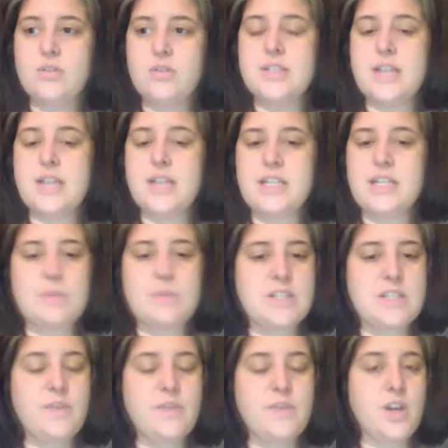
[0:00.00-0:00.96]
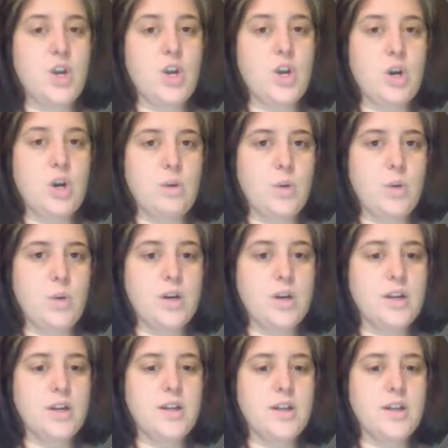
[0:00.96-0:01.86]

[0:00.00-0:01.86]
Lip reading: site specific artwork,